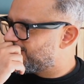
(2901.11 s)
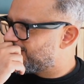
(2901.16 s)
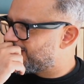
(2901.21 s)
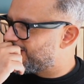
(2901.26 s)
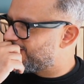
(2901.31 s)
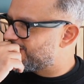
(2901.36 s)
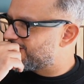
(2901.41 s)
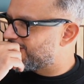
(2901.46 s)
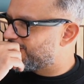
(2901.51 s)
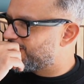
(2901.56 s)

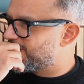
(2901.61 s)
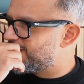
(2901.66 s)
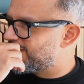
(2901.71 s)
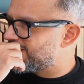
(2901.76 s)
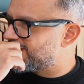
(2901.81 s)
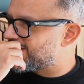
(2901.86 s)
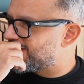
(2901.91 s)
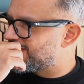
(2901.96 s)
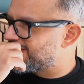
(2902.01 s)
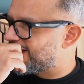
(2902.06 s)
There is someone
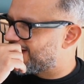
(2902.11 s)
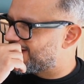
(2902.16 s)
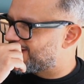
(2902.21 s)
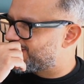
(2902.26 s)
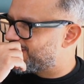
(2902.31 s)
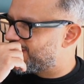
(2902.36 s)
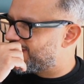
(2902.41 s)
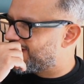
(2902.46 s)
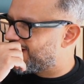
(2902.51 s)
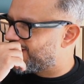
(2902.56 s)
that said that
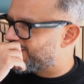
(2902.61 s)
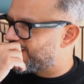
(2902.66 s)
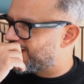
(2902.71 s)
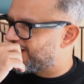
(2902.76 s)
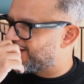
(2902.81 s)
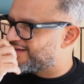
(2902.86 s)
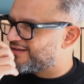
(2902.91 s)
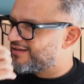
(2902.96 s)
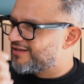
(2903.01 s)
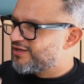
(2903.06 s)
to me, that I
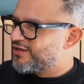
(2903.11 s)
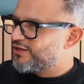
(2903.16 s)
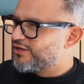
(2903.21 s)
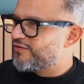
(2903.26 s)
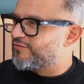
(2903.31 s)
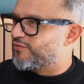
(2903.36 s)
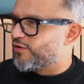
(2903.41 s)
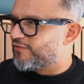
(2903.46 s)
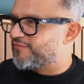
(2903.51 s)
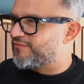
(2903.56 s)
think
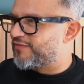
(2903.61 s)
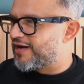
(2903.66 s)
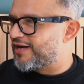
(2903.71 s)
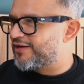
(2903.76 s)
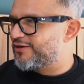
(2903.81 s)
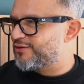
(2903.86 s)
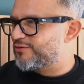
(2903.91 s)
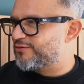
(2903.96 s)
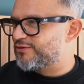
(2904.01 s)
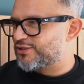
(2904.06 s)
you've got a
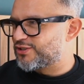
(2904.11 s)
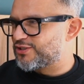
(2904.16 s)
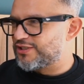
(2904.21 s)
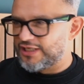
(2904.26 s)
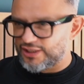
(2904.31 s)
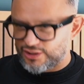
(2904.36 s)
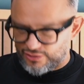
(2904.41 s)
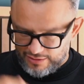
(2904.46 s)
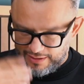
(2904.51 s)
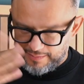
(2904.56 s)
fan who just
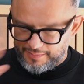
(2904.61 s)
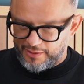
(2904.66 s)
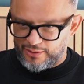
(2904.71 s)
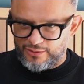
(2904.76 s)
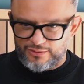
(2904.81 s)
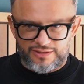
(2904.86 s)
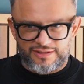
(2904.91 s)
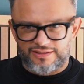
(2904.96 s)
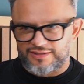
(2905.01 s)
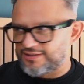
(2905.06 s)
literally
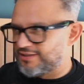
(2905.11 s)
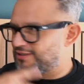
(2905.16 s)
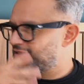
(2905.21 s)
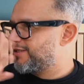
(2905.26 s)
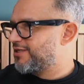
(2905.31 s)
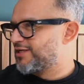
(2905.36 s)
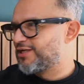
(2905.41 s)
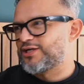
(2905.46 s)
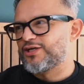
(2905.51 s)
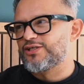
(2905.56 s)
posts
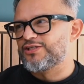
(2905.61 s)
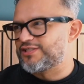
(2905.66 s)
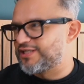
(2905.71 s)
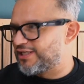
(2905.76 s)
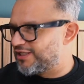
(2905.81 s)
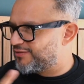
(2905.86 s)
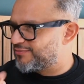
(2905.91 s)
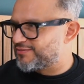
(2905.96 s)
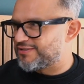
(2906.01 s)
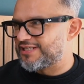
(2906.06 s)

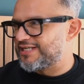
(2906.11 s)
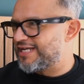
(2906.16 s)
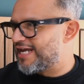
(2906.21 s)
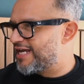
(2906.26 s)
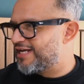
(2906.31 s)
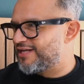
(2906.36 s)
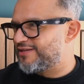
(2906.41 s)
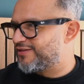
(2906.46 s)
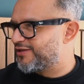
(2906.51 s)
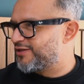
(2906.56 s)
continuously
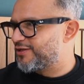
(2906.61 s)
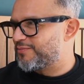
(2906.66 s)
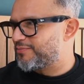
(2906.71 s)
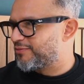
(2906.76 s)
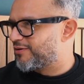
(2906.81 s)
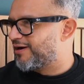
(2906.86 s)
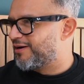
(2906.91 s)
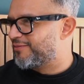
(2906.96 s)
anything you put